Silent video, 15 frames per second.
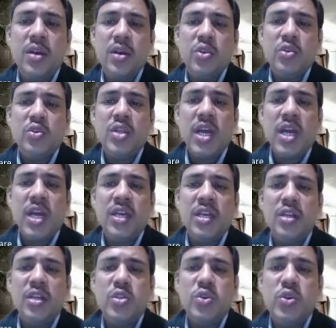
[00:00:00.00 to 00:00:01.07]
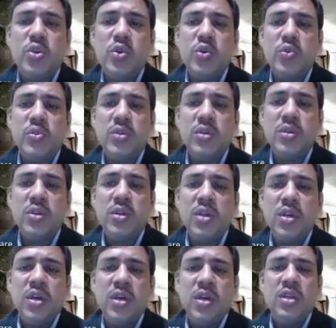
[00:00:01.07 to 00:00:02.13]
So that can also used.
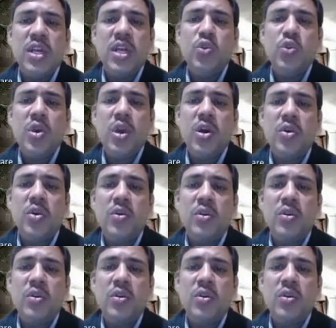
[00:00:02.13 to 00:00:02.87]
Then you have